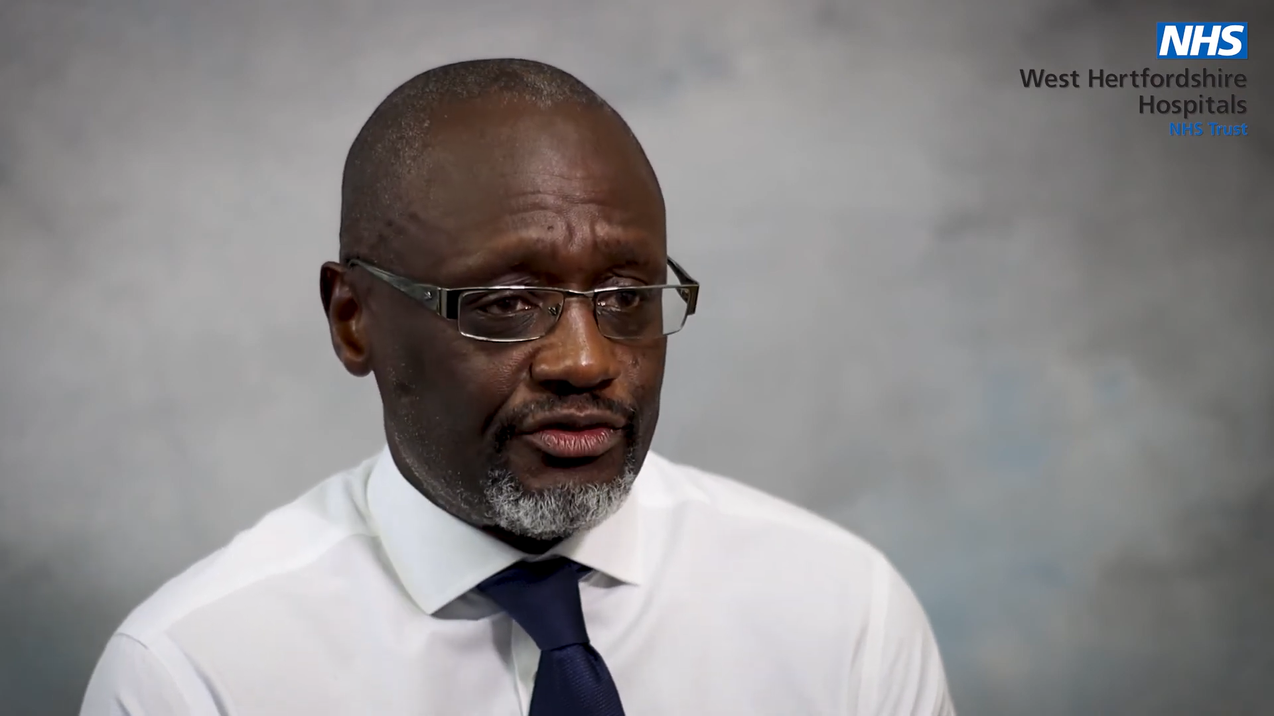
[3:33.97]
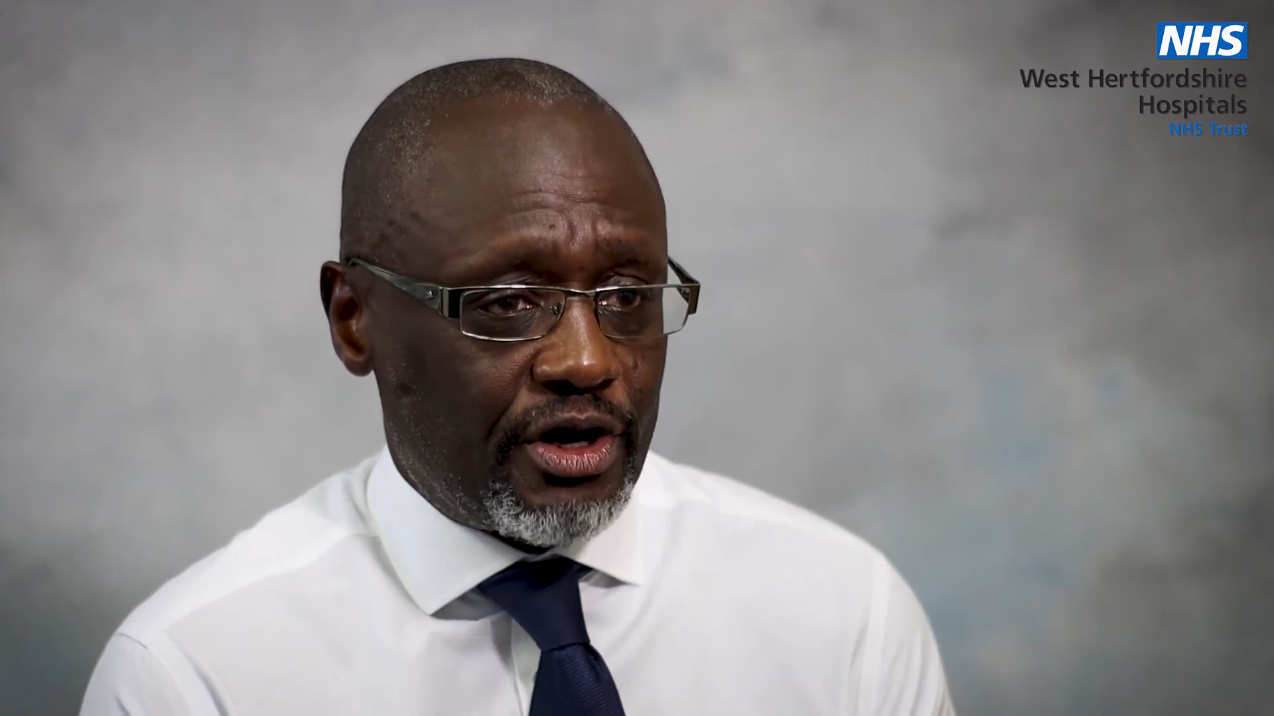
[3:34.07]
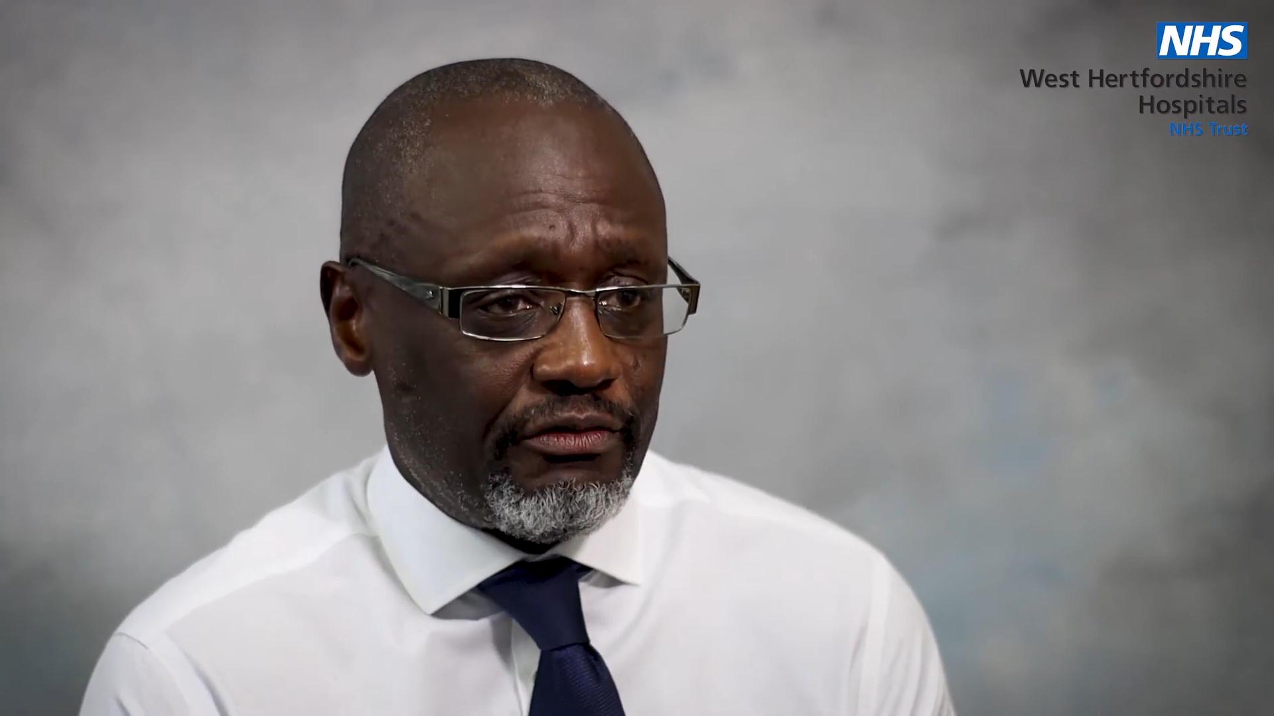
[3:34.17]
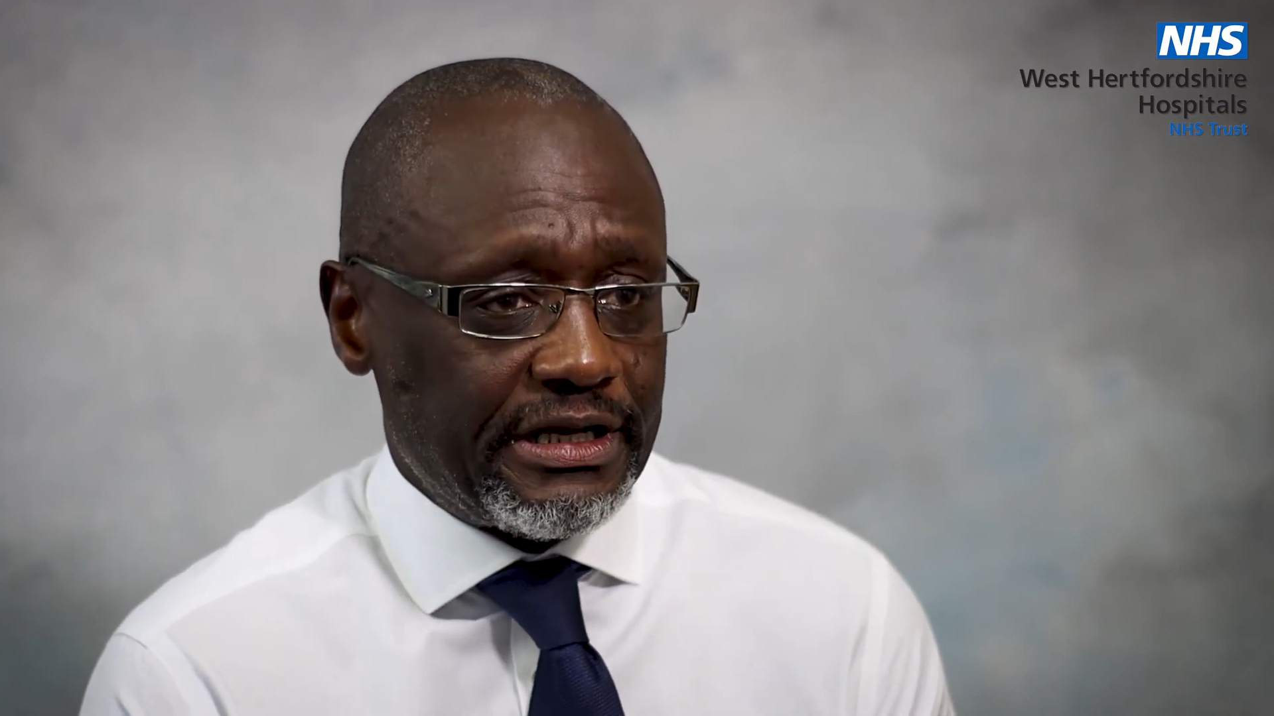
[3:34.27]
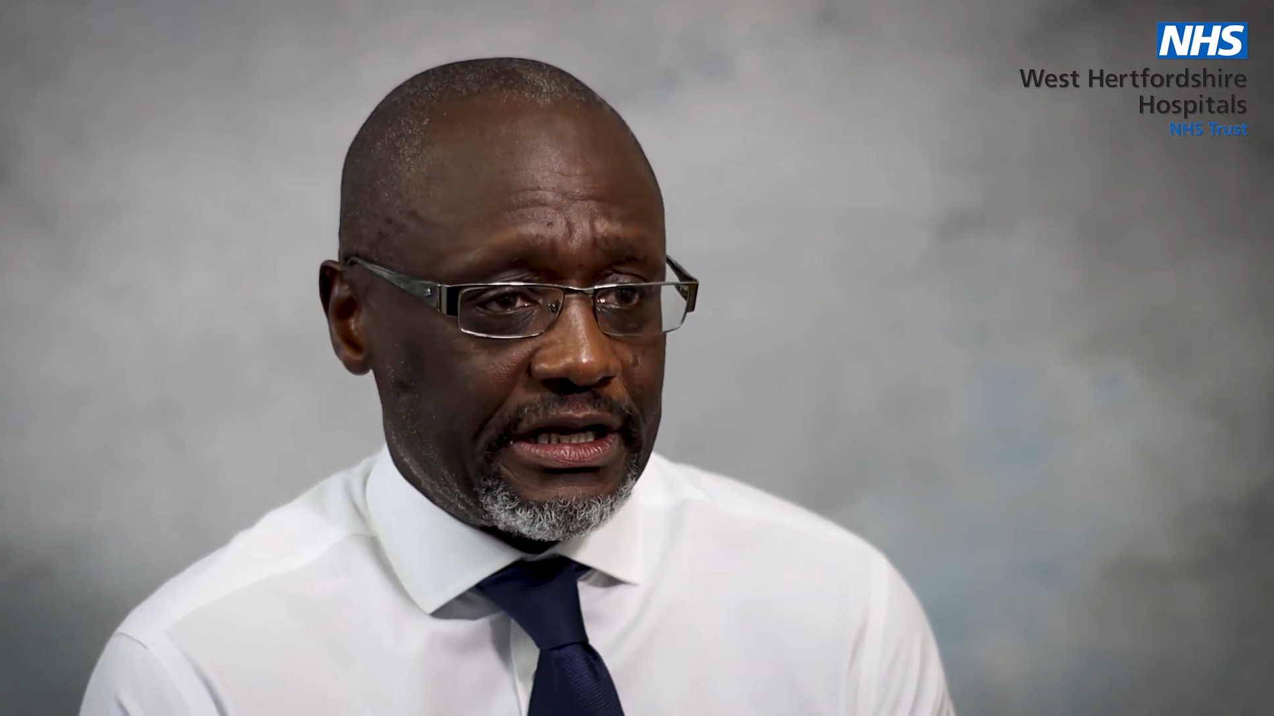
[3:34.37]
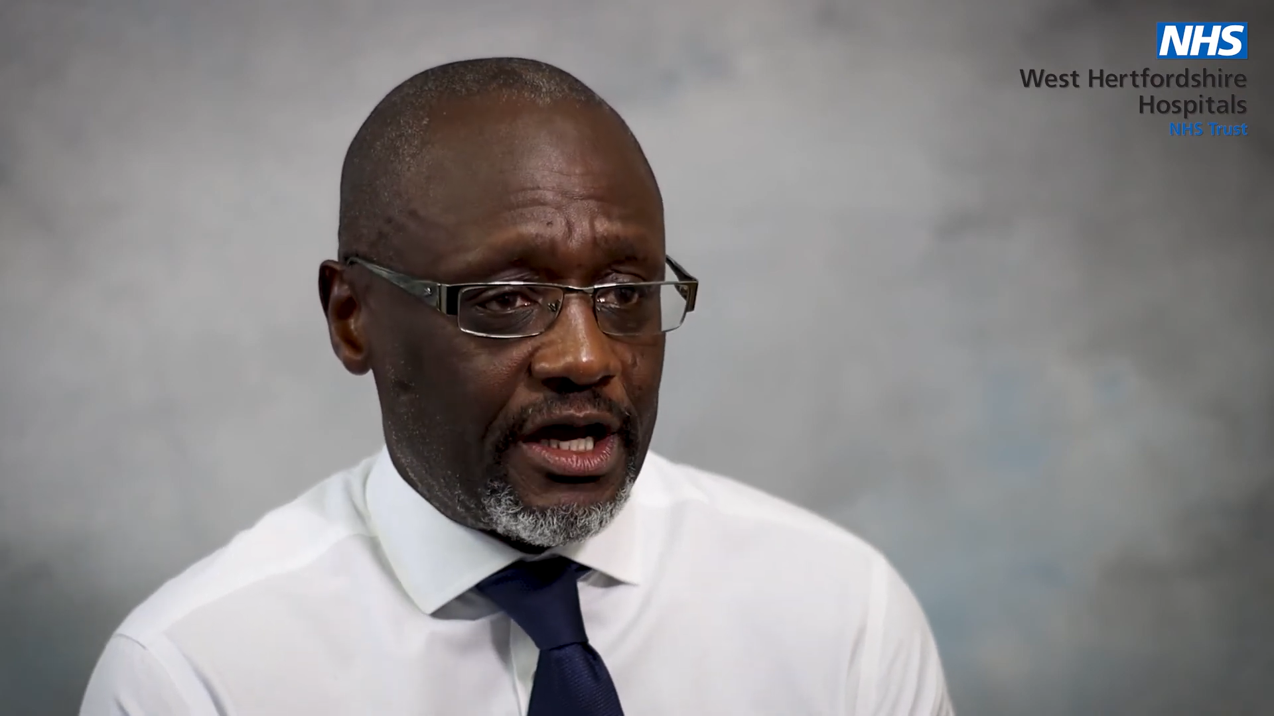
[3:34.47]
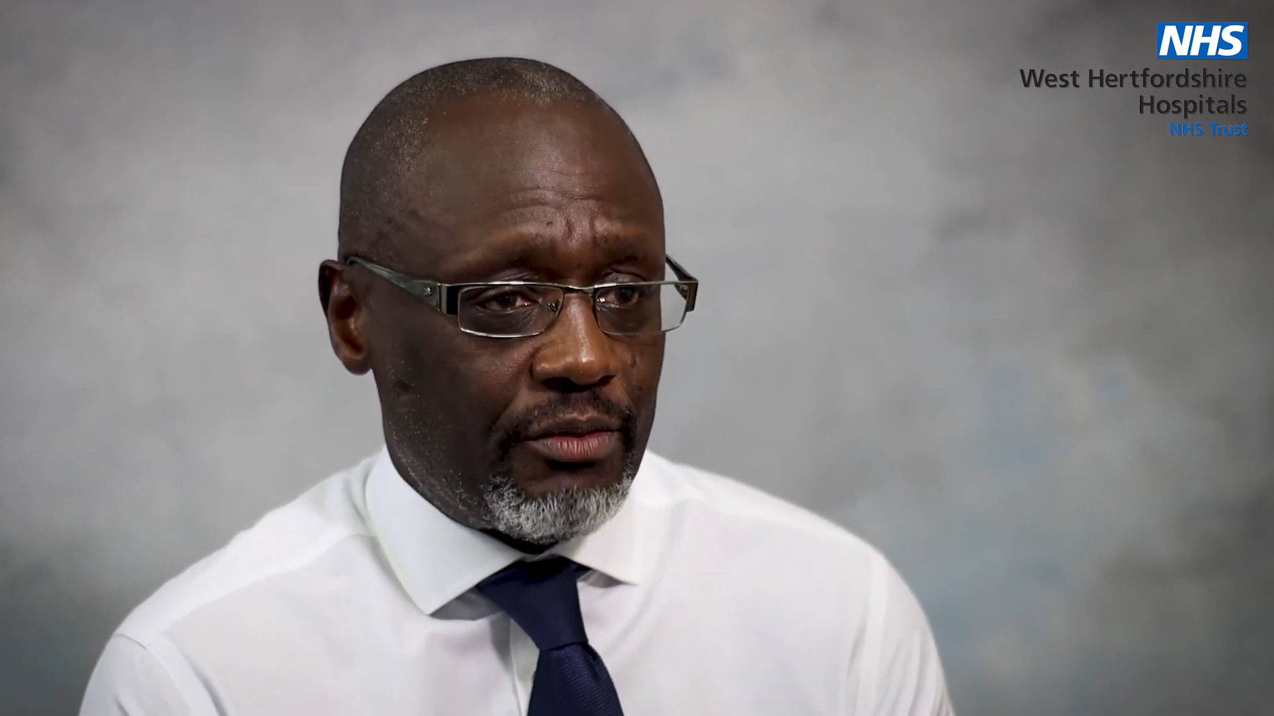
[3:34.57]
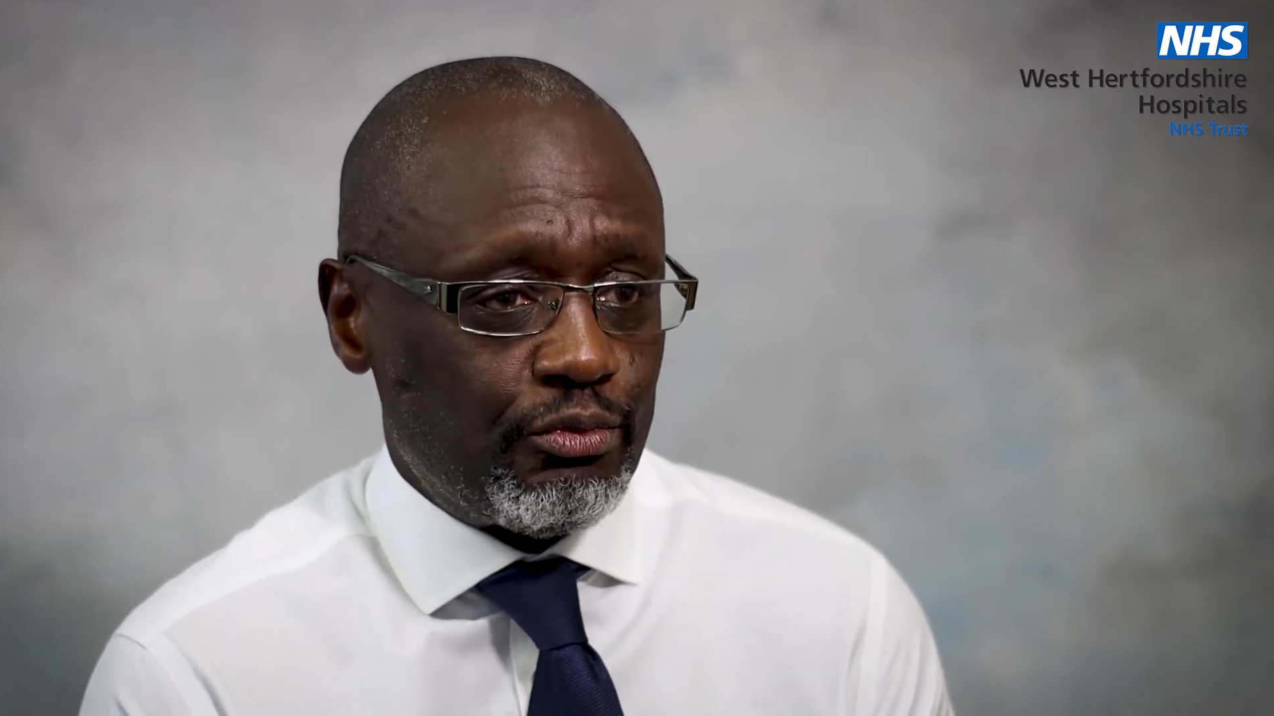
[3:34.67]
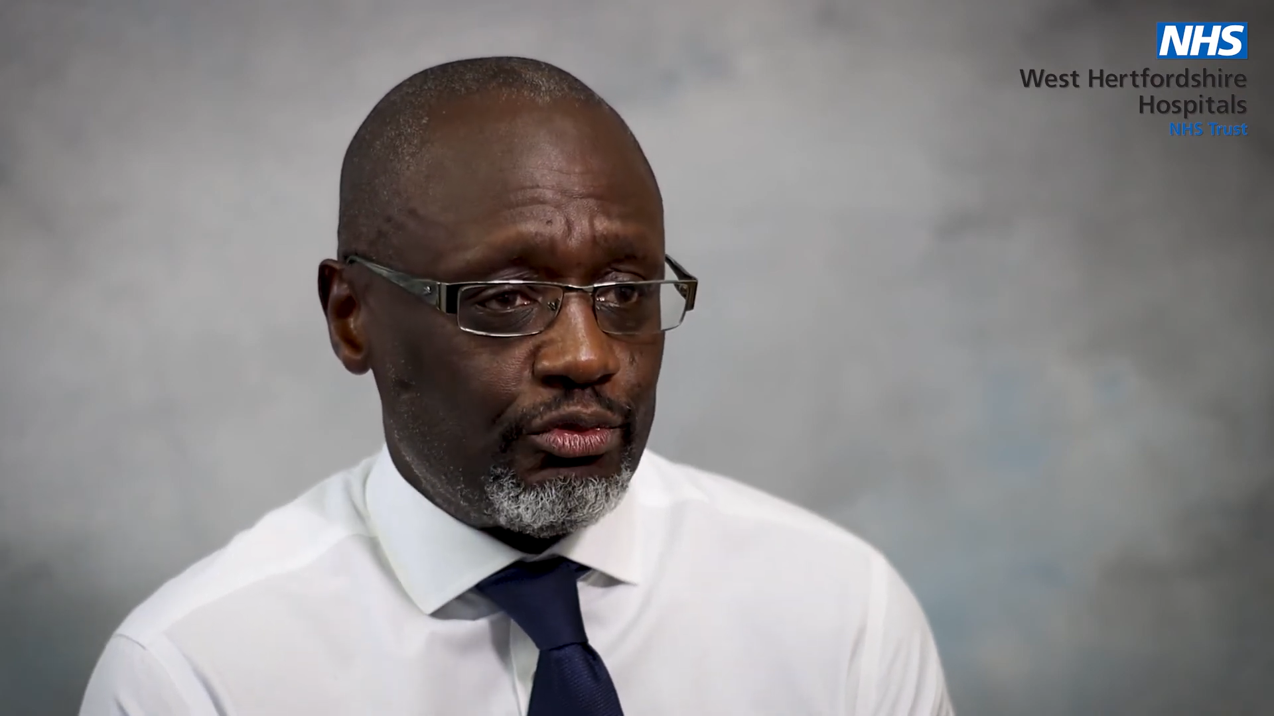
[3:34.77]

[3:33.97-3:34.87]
our income